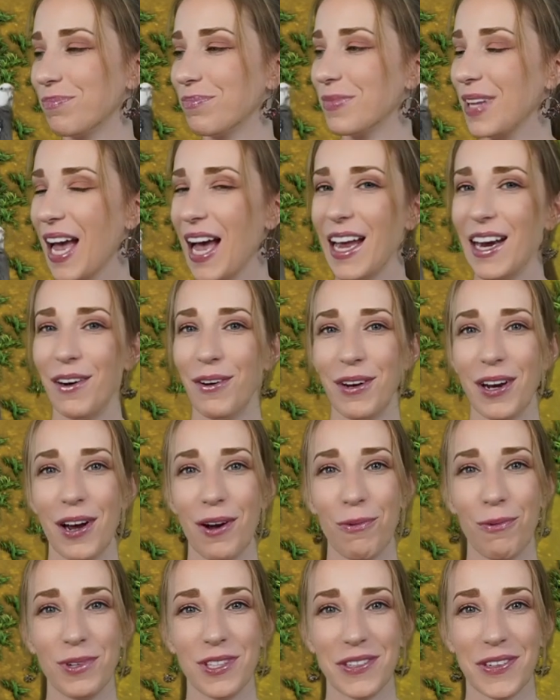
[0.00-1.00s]
I don't
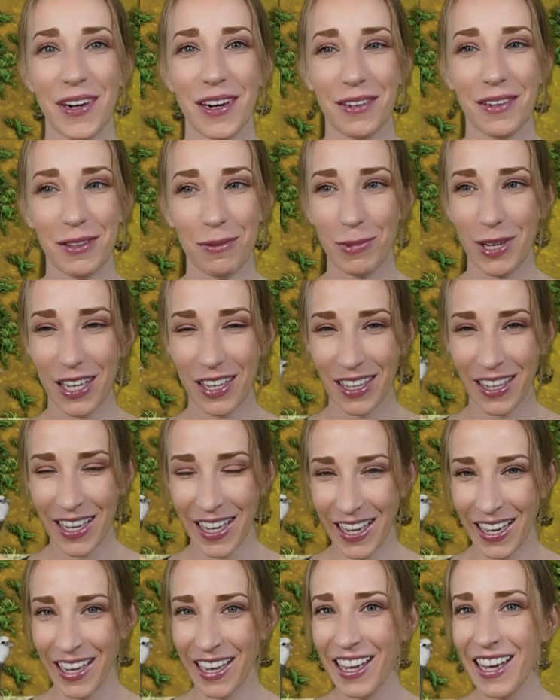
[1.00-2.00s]
know what's wrong with me.
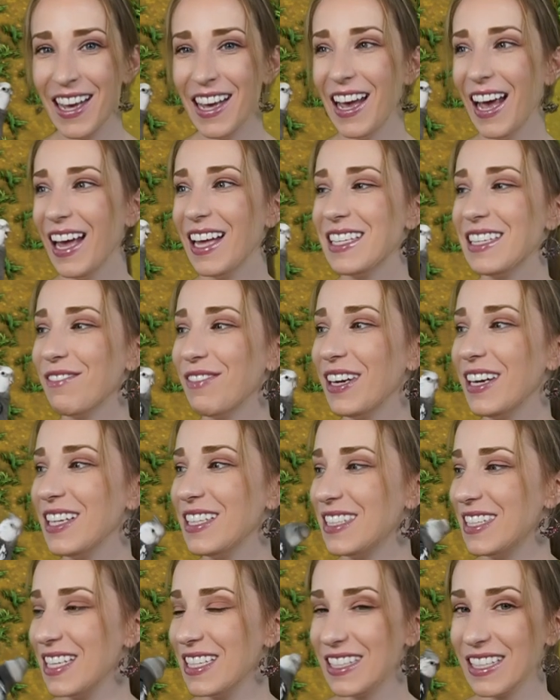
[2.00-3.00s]
And it's a very
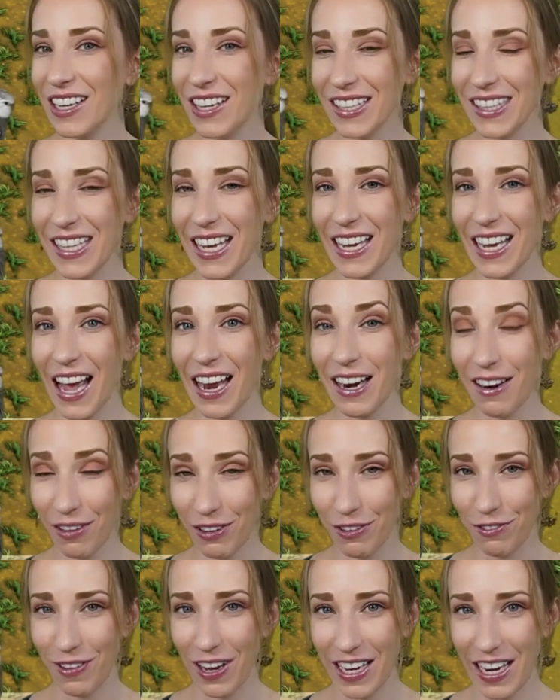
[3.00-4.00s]
seasonal thing. I
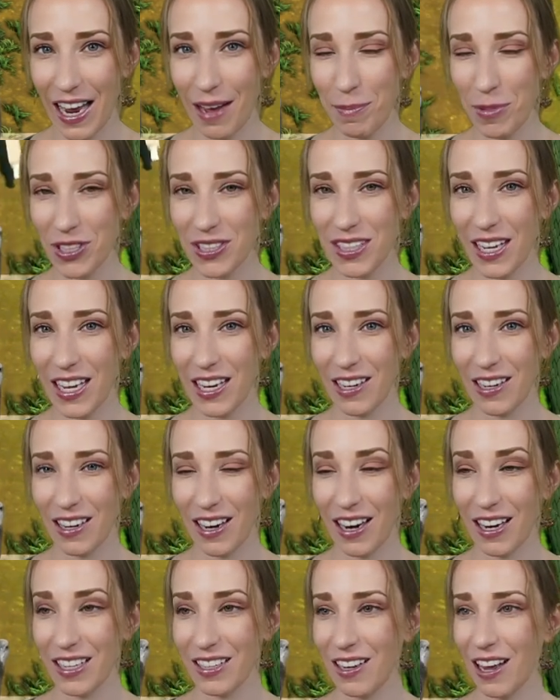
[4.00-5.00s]
never find apple
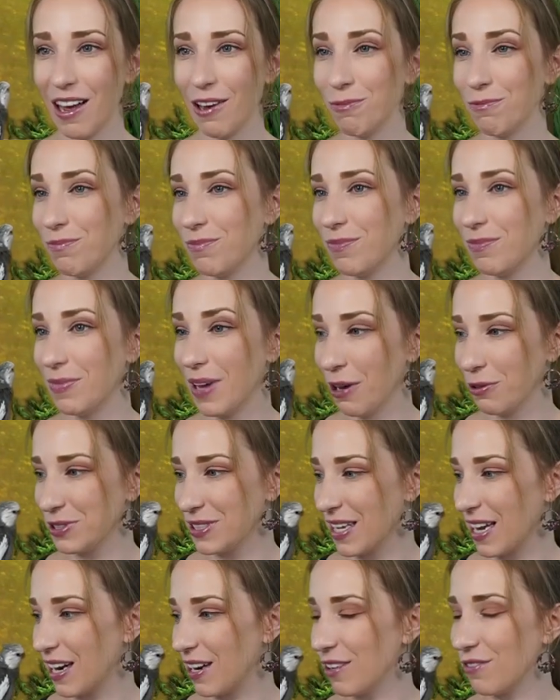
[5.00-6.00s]
cider
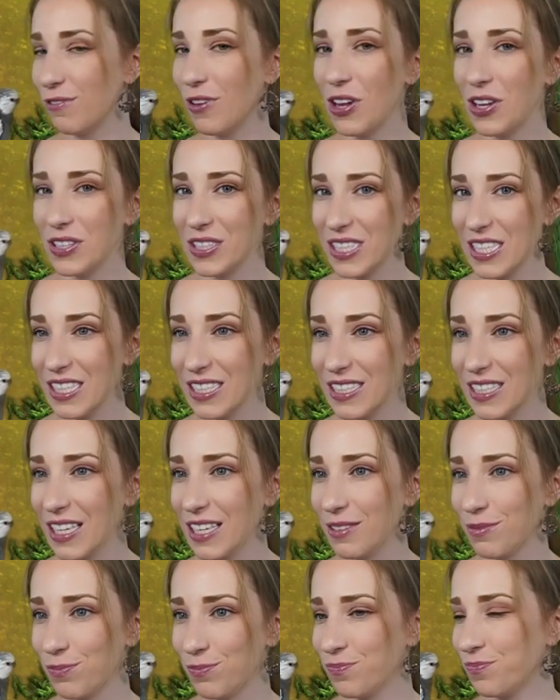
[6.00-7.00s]
outside of the fall
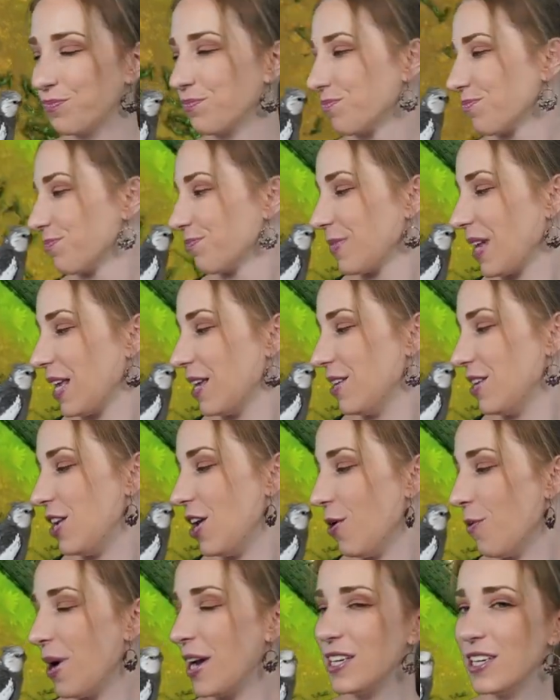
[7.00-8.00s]
season.
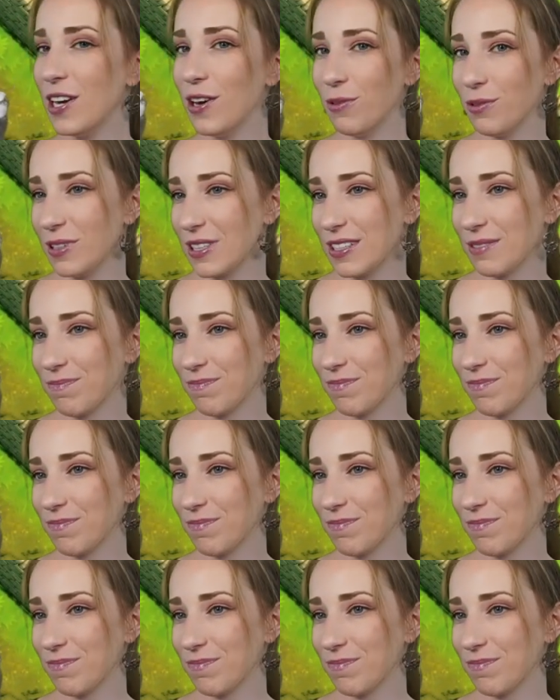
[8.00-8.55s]
No, I don't.